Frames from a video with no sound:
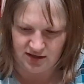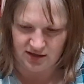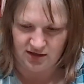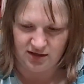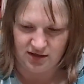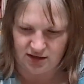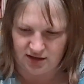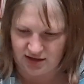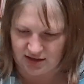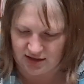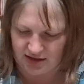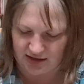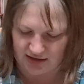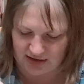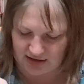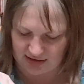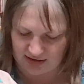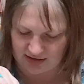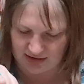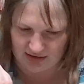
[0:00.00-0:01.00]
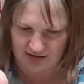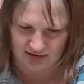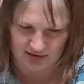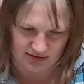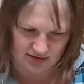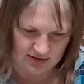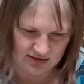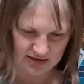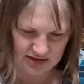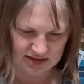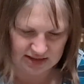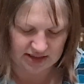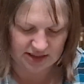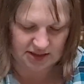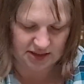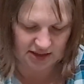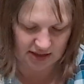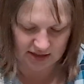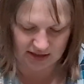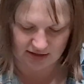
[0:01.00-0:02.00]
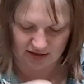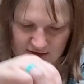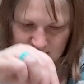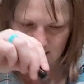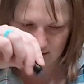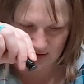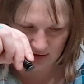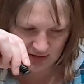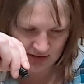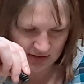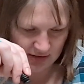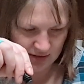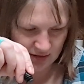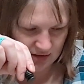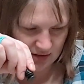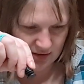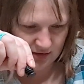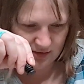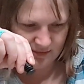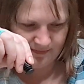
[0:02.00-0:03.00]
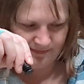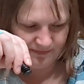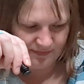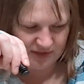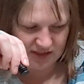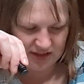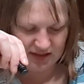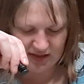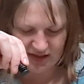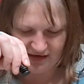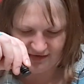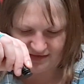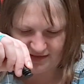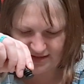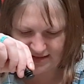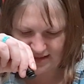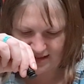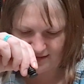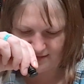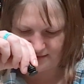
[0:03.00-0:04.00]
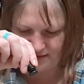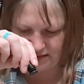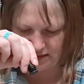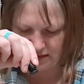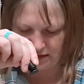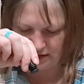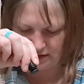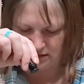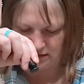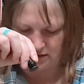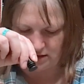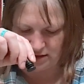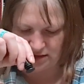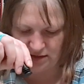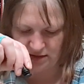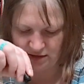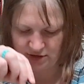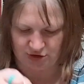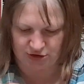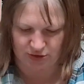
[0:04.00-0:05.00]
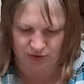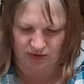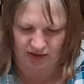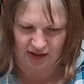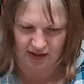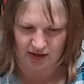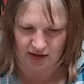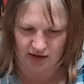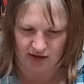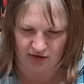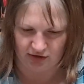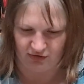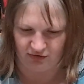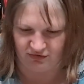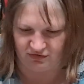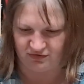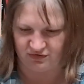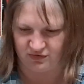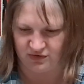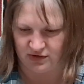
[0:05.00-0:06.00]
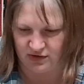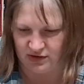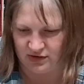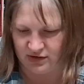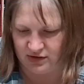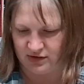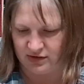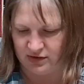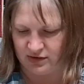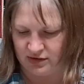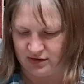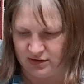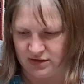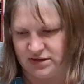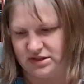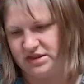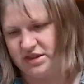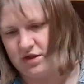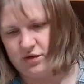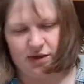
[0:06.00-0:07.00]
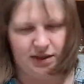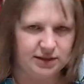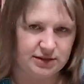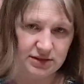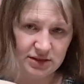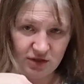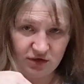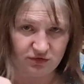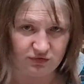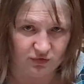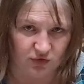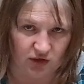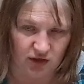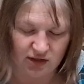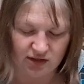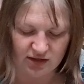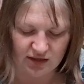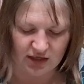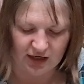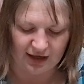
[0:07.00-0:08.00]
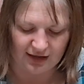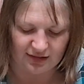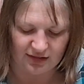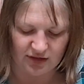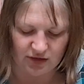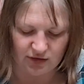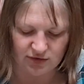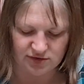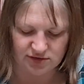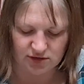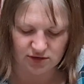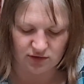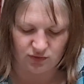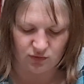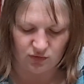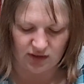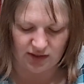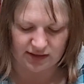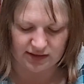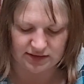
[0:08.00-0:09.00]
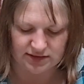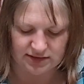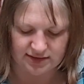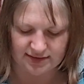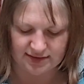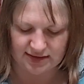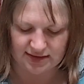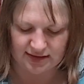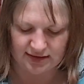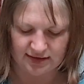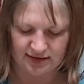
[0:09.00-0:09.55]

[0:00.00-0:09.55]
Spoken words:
9, 10, 11 is absent, 12, so on and so forth. And those are the ones,